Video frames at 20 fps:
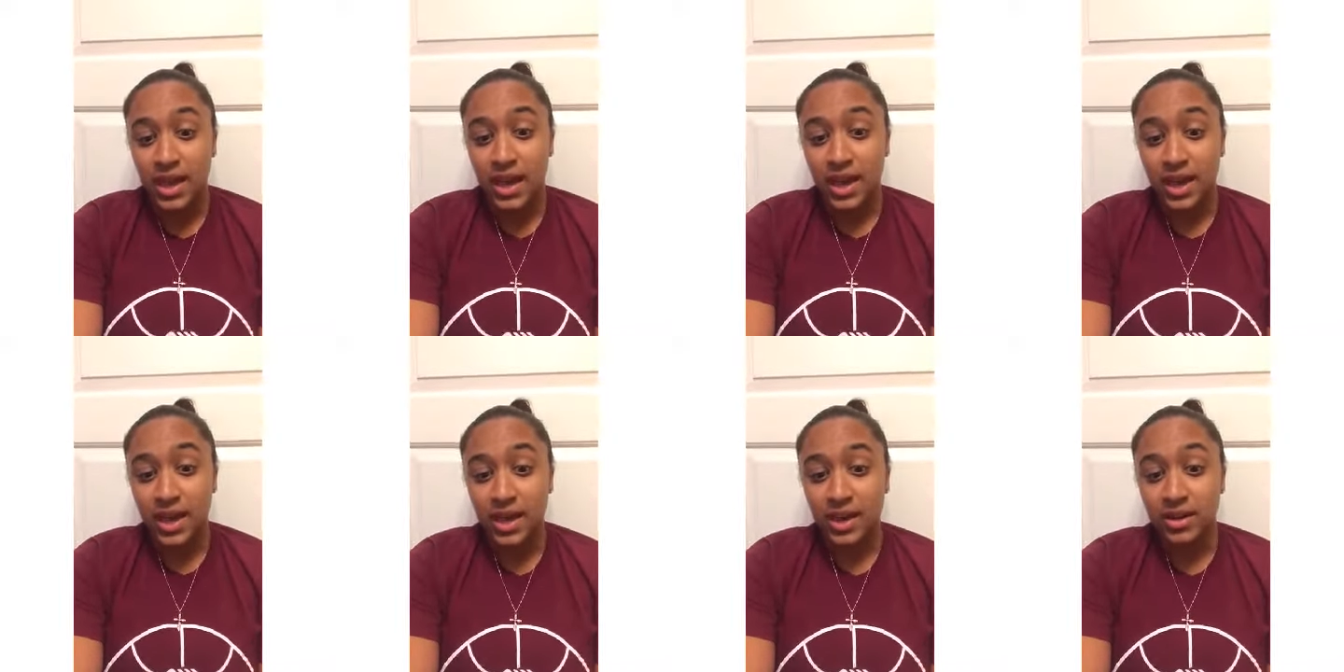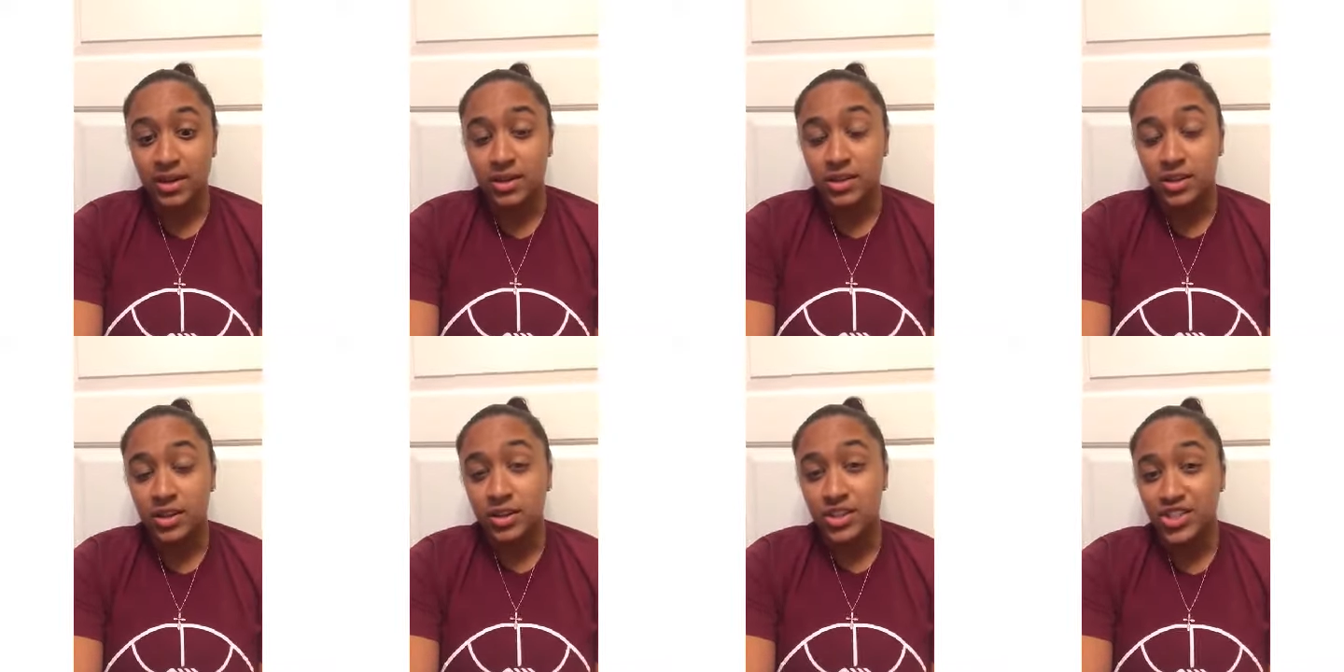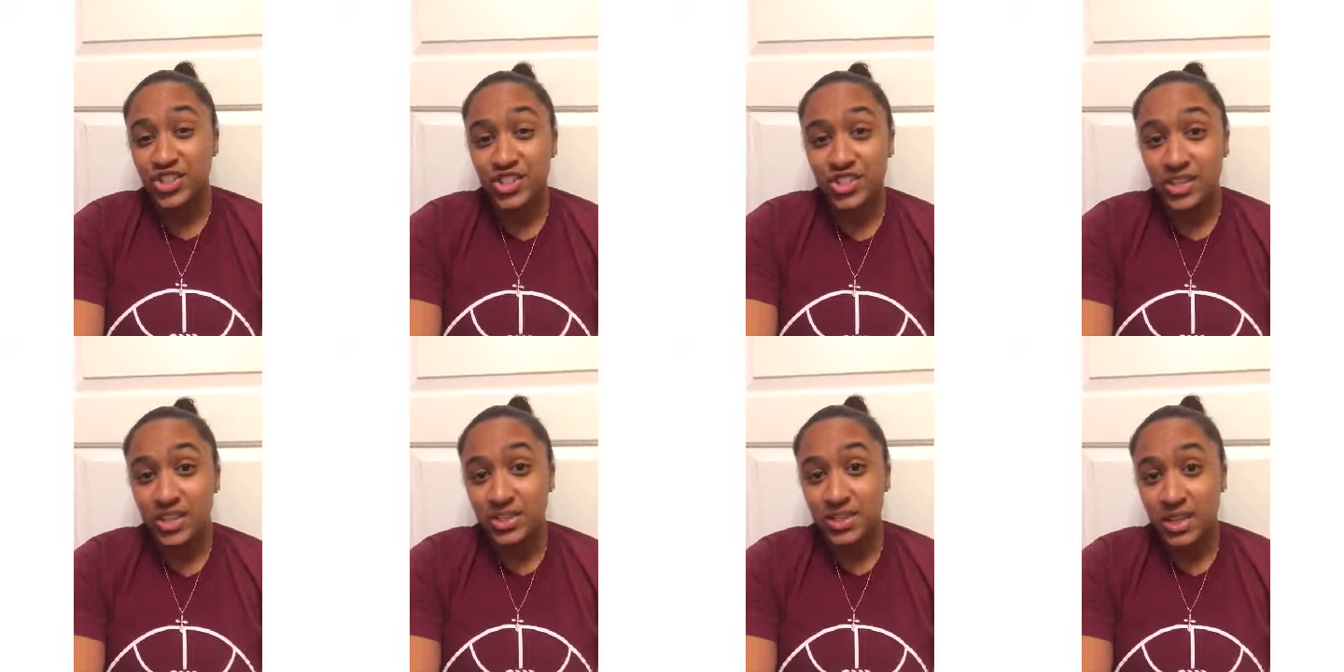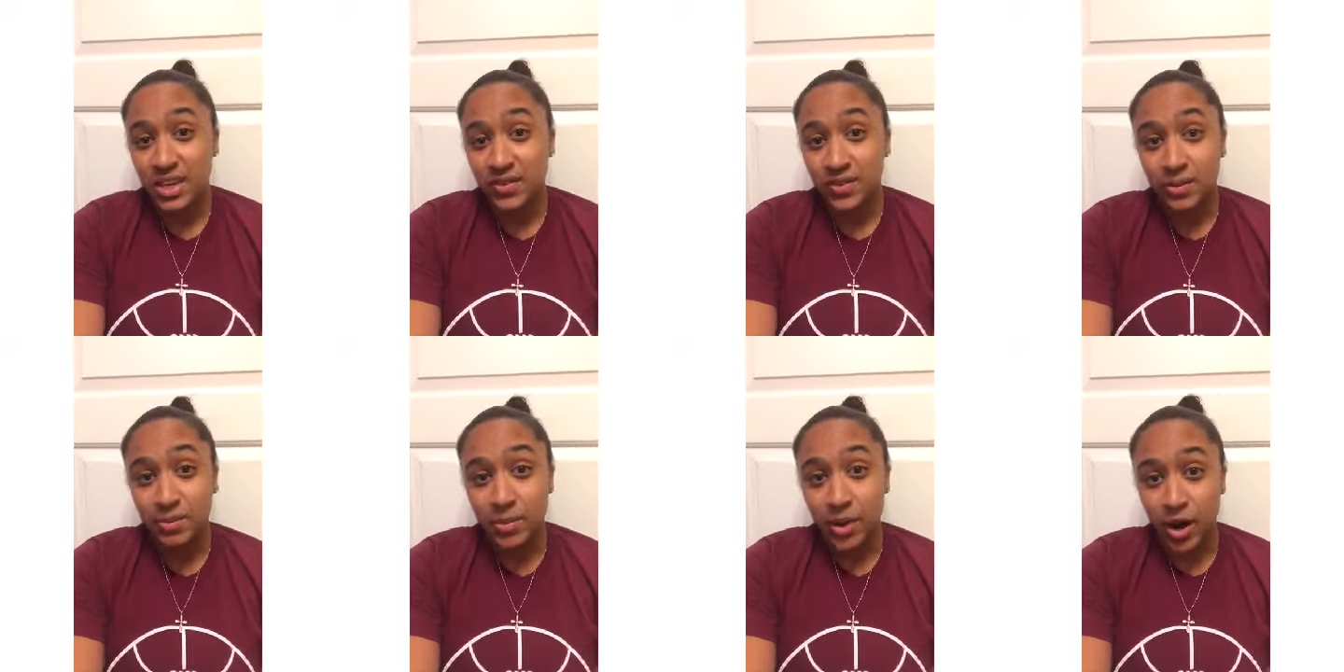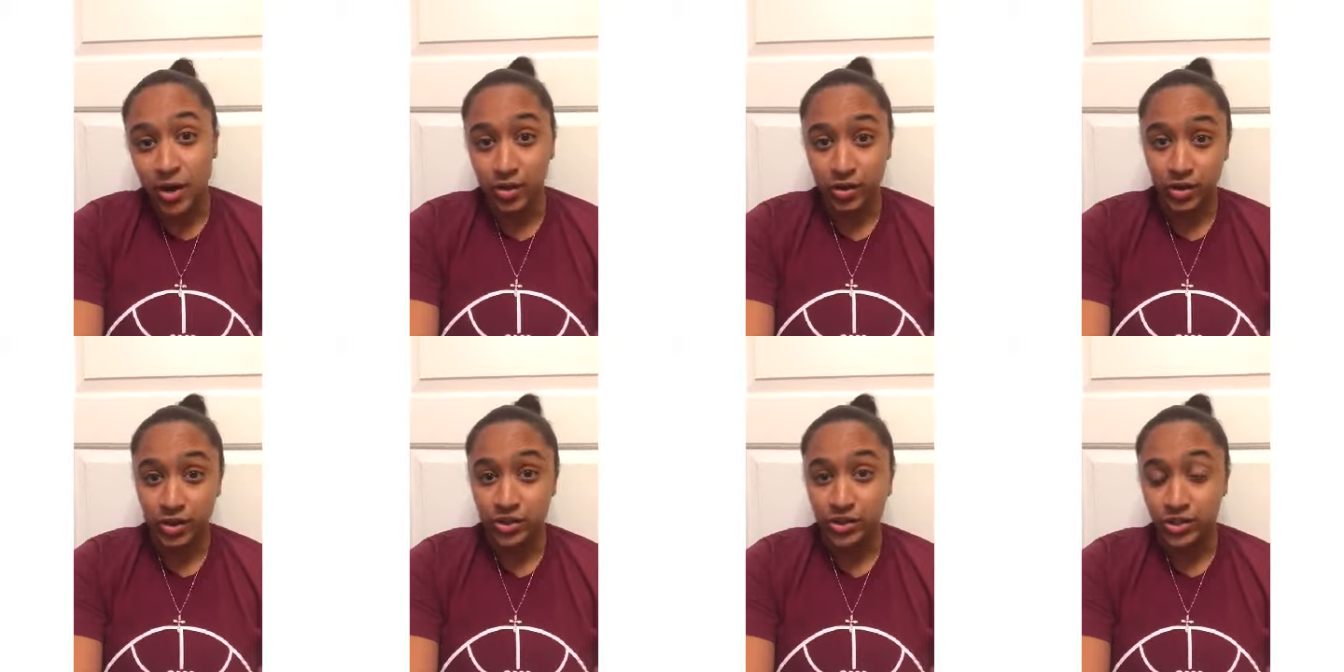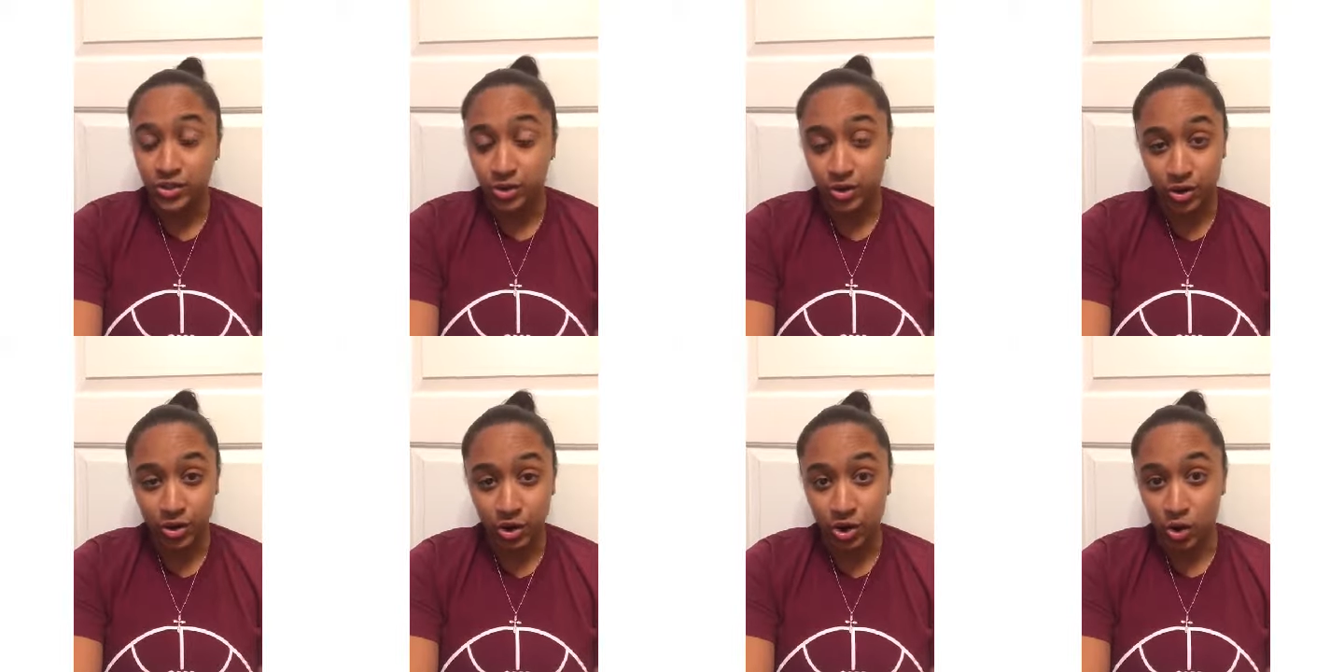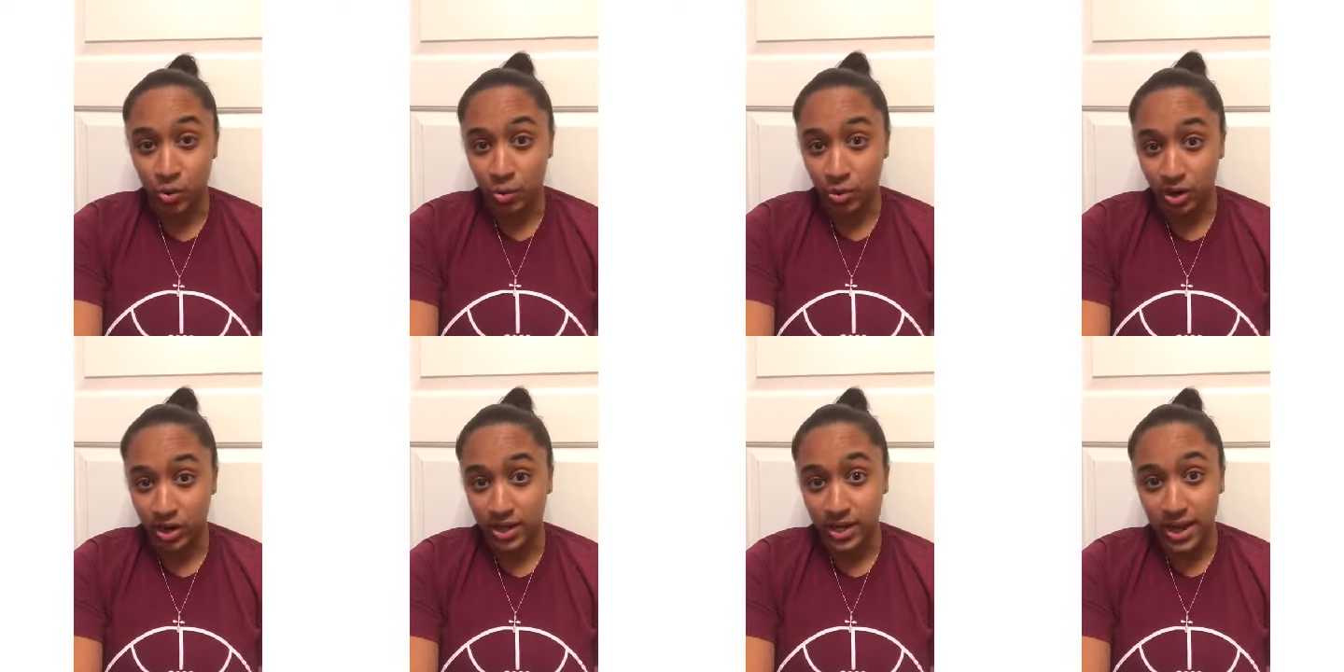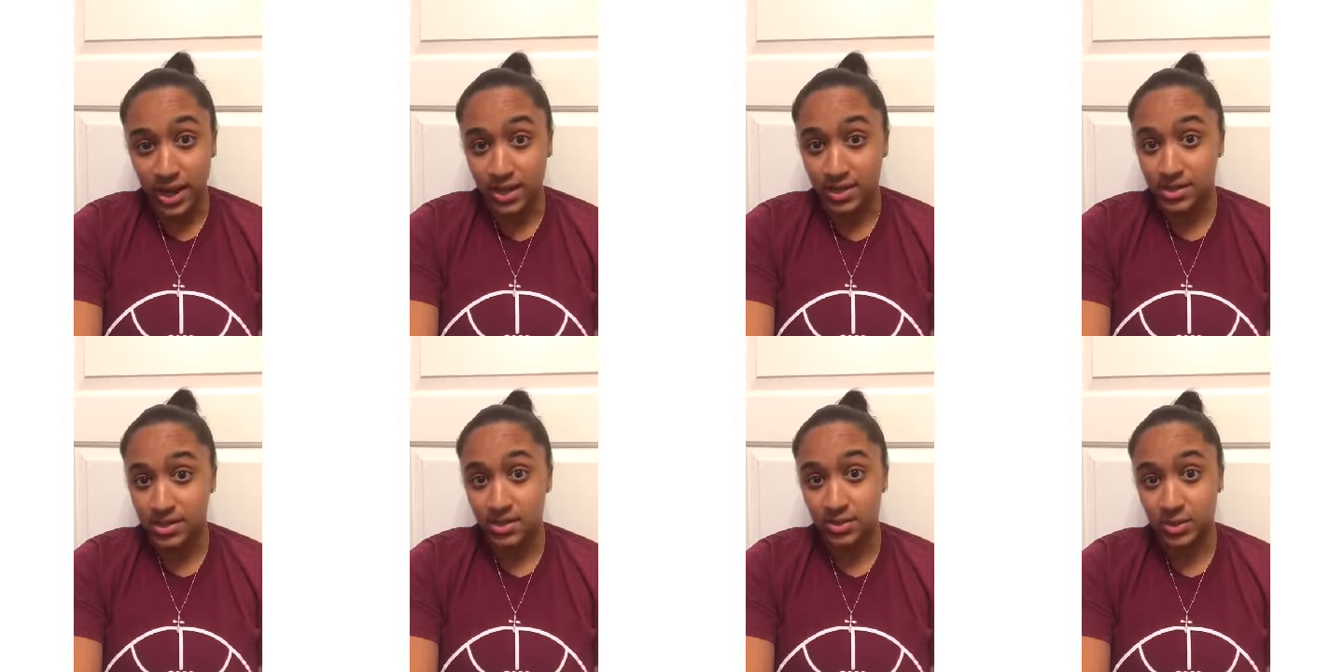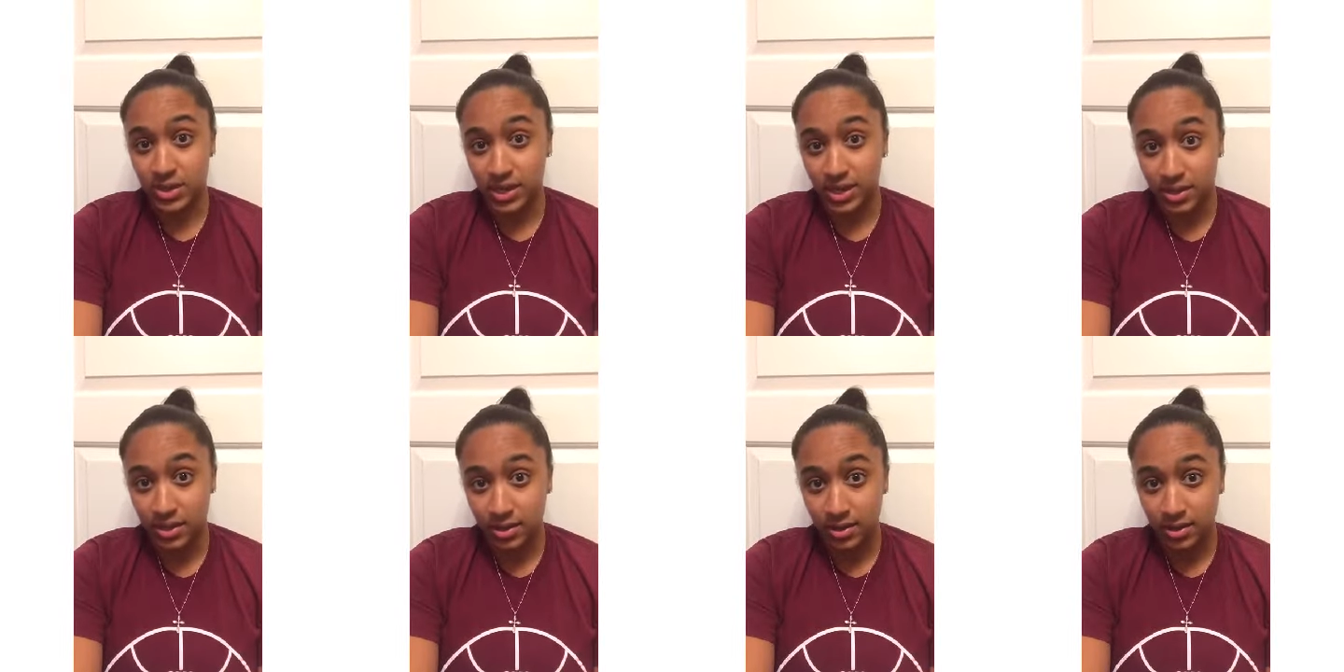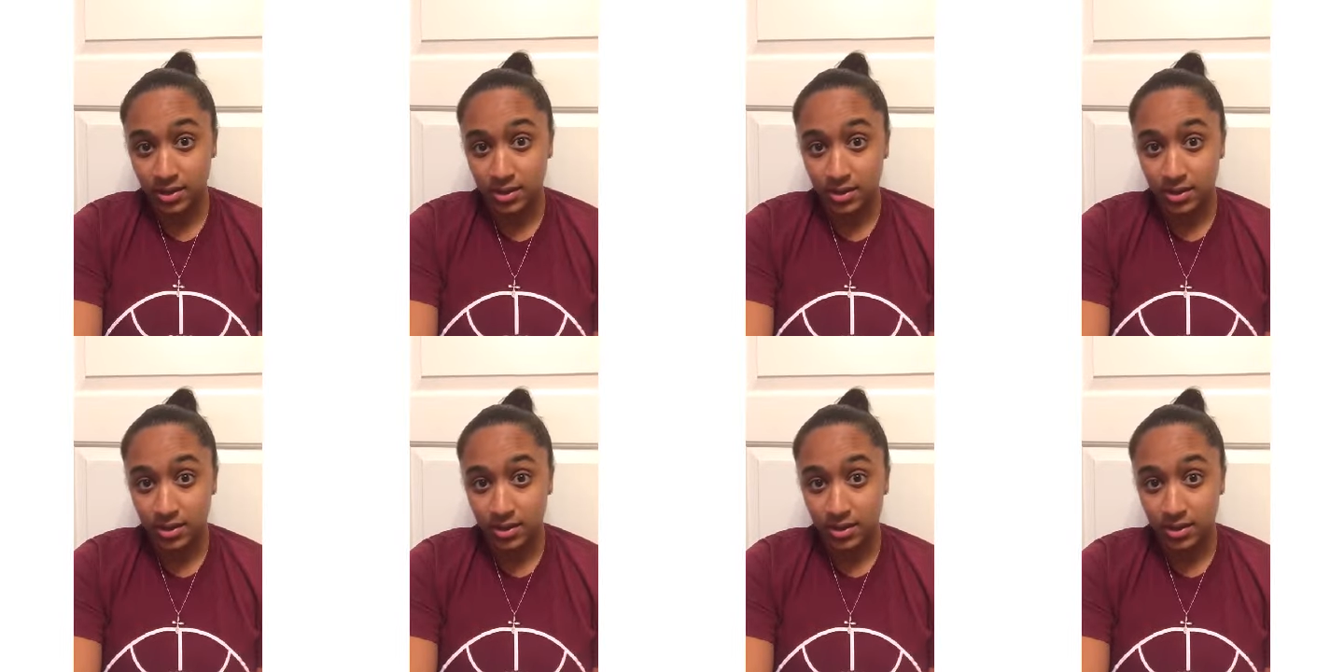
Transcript: and she doesn't even bother to do her homework next week.